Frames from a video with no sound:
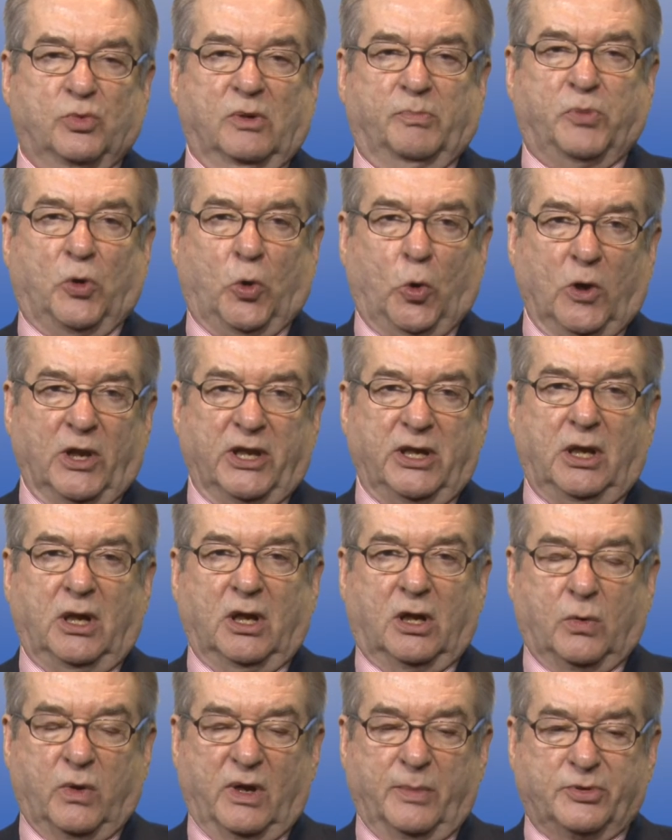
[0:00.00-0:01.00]
were poorly
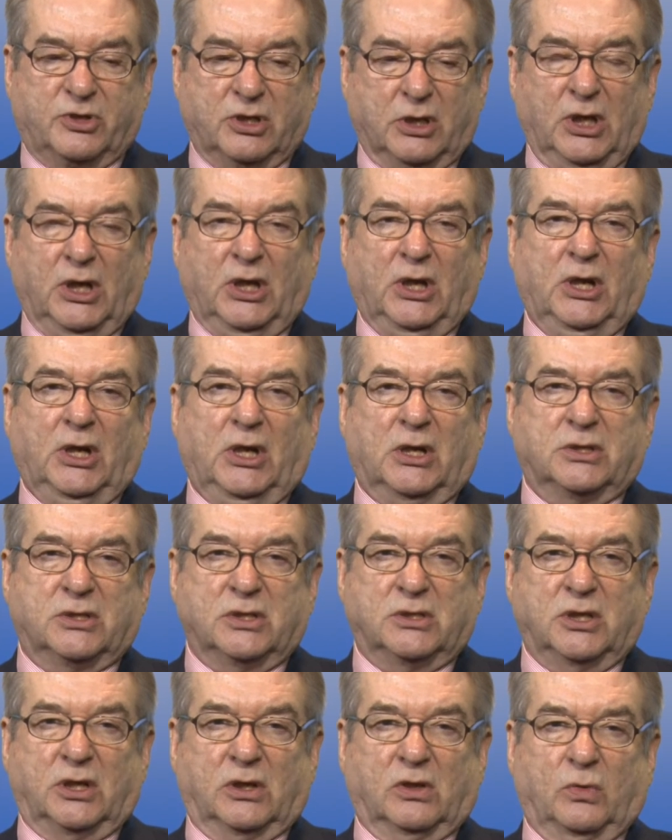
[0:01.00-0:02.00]
equipped to
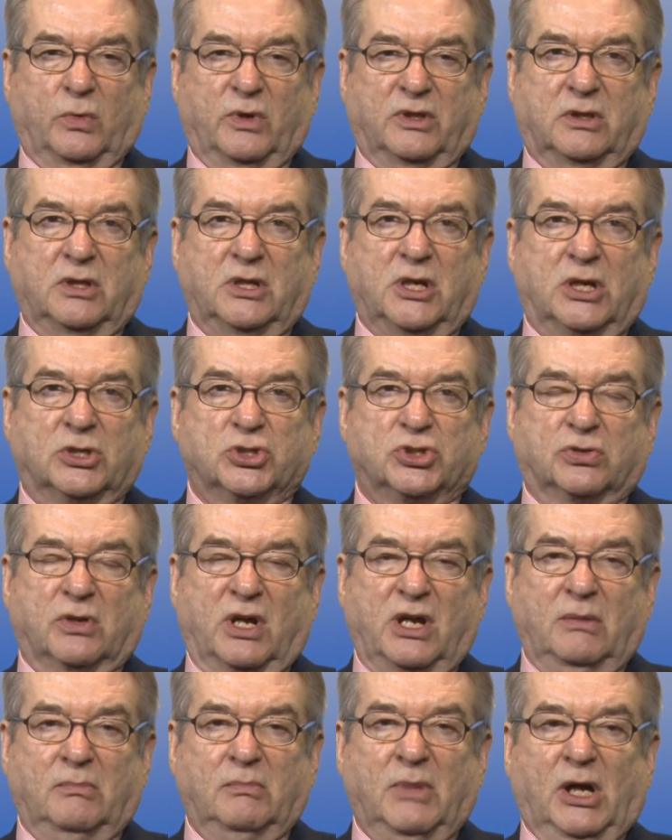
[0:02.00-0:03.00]
deal with the
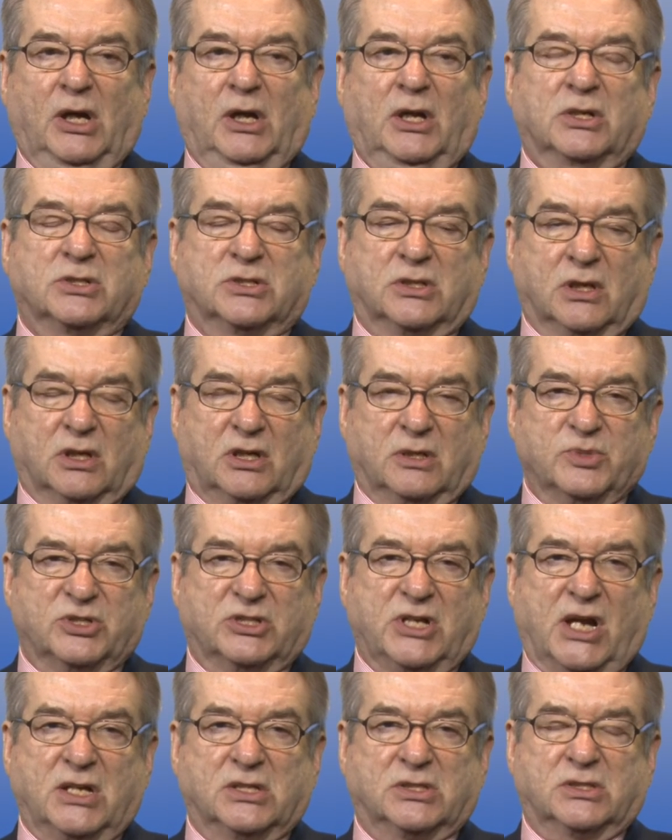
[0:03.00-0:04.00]
extreme
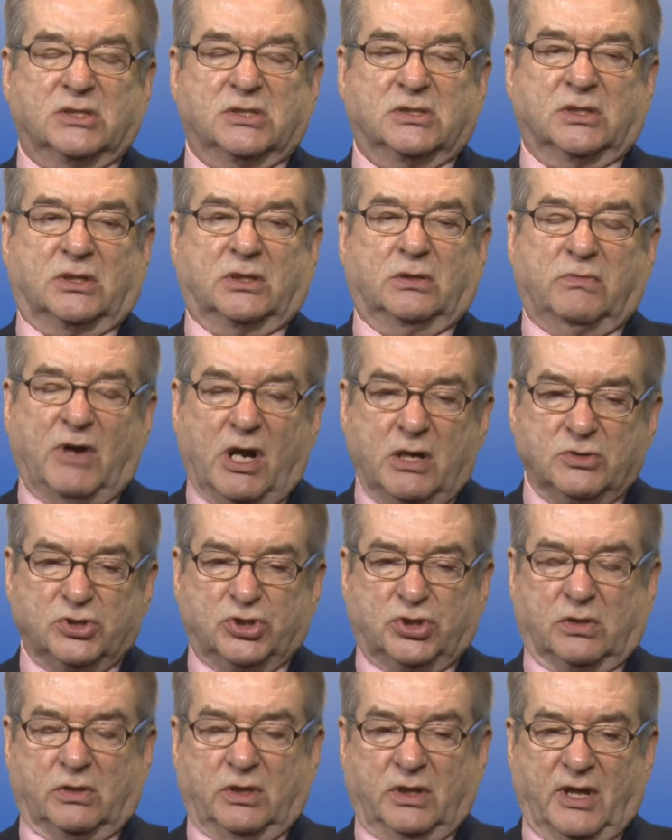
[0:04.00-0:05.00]
circumstances that arose
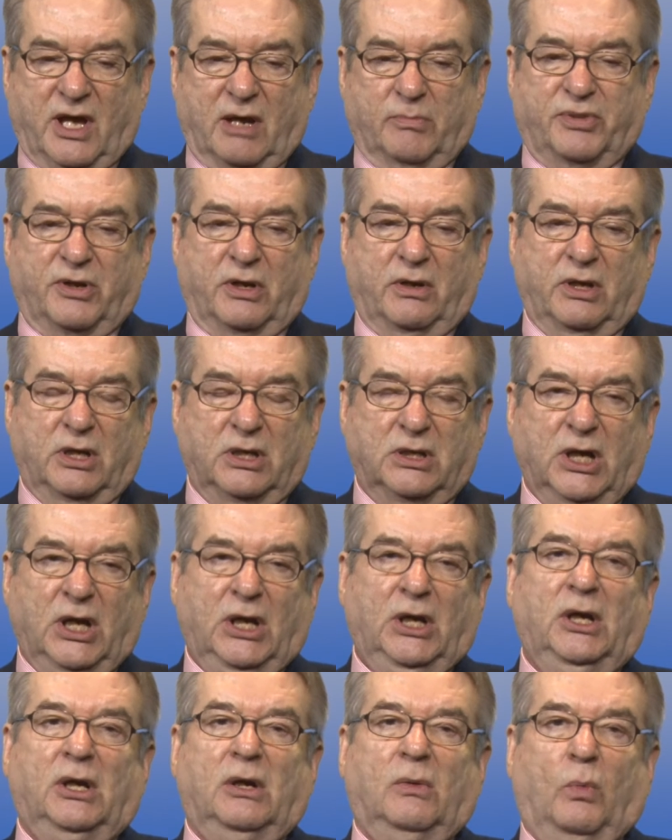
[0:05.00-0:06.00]
during that period,
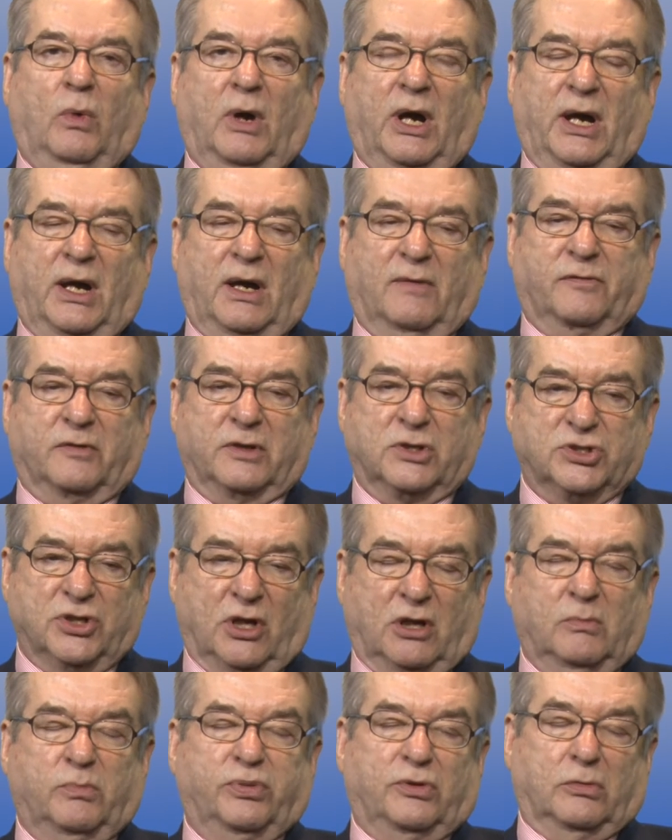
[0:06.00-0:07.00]
where, for
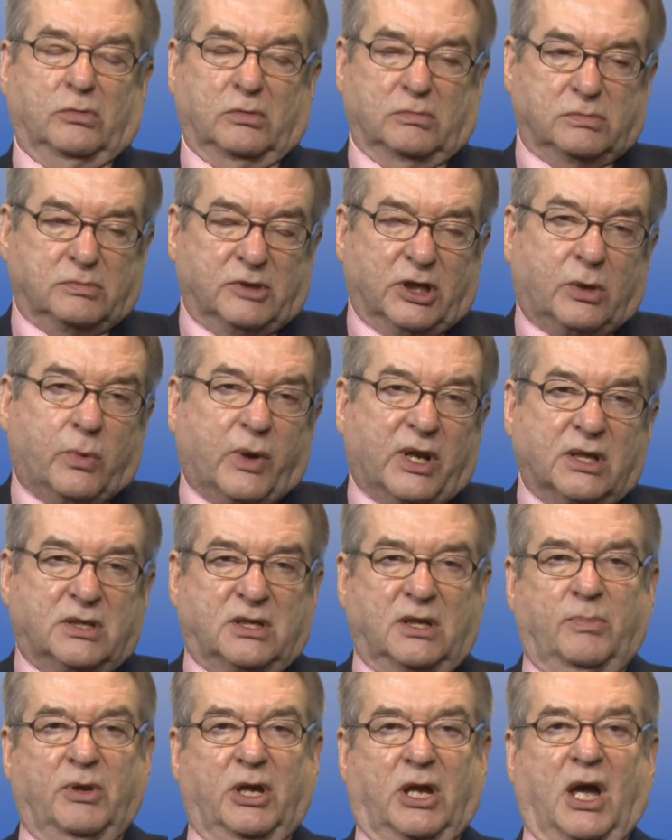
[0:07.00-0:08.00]
example,
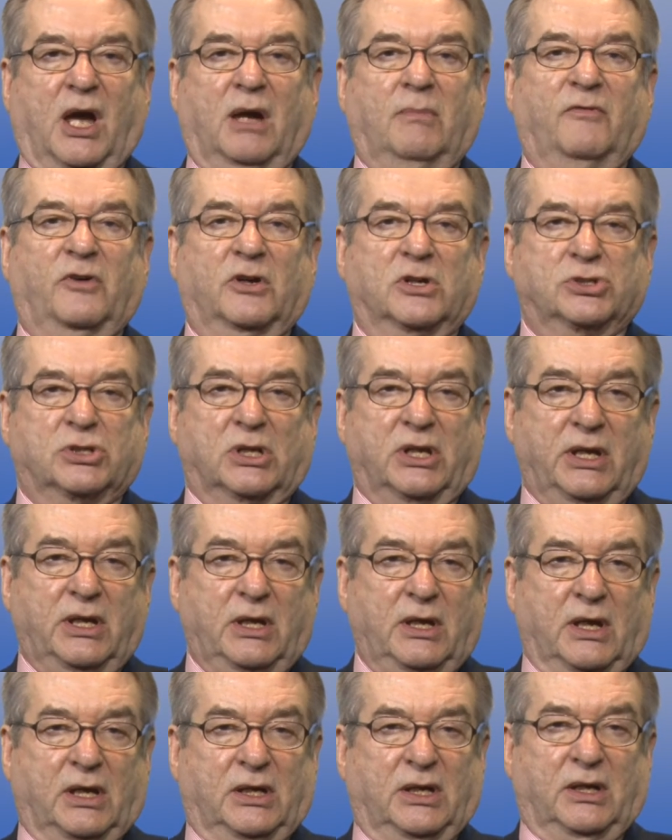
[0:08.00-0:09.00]
liquidity became
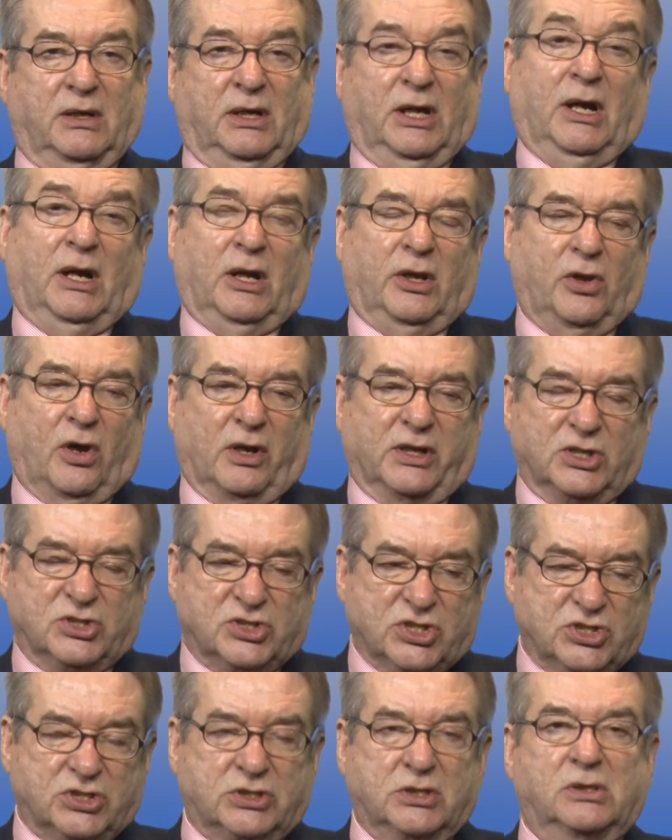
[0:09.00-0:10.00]
virtually
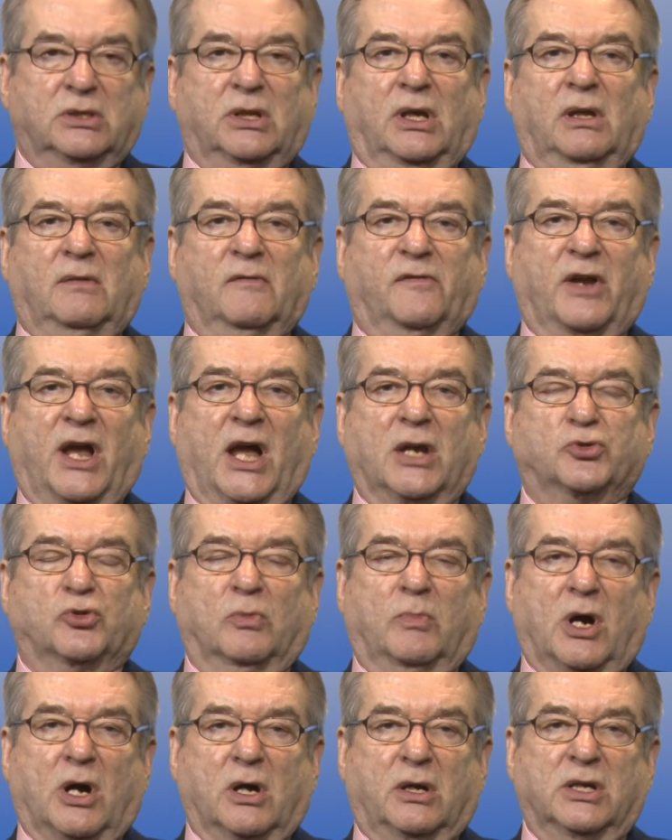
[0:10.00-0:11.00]
non-existent in financial
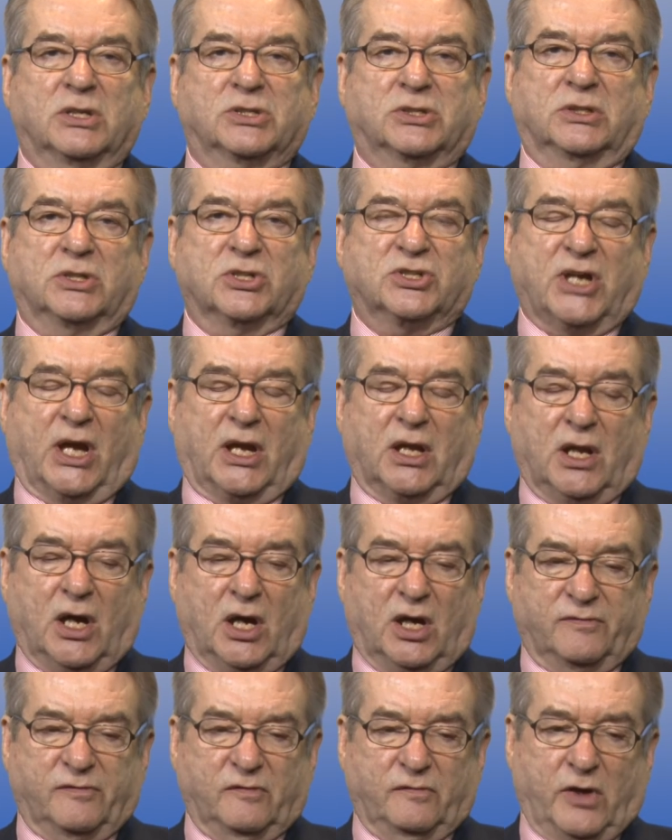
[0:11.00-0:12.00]
markets in the second
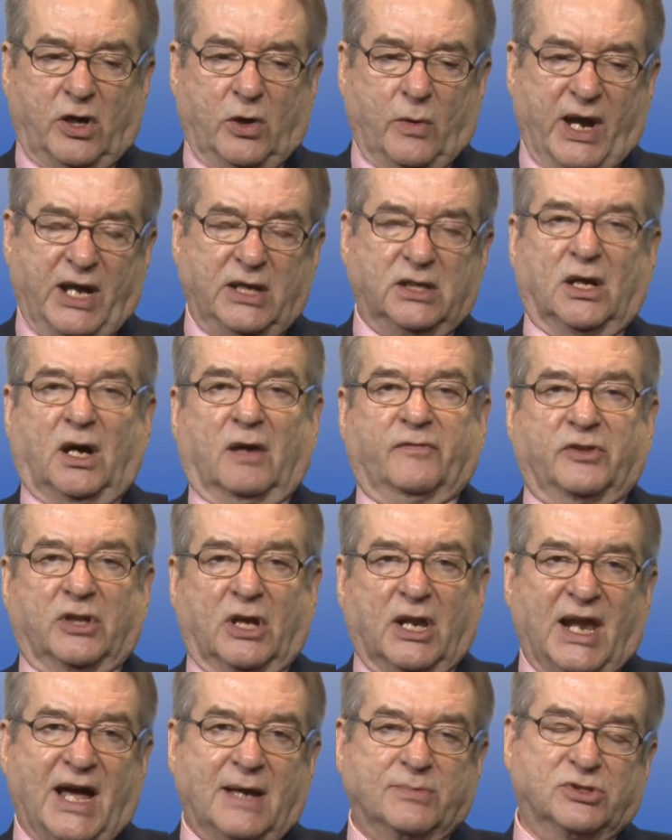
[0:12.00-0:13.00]
half of 2008 after the
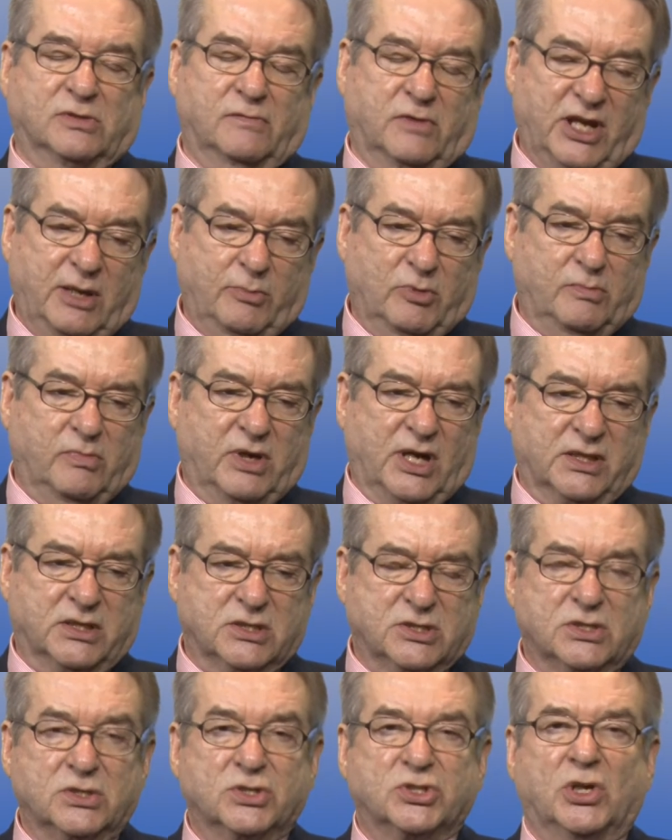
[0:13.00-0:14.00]
collapse of Lehman
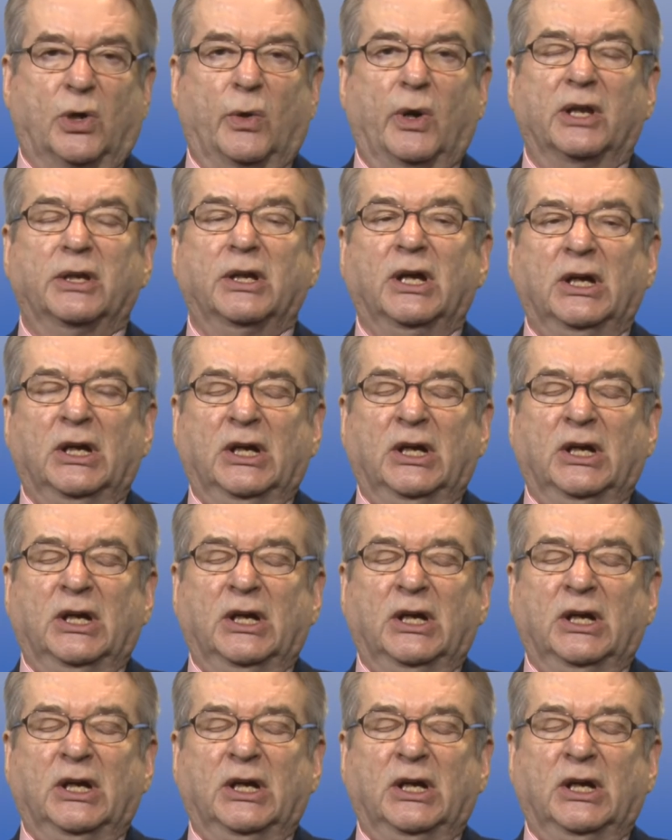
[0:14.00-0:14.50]
Brothers and so on.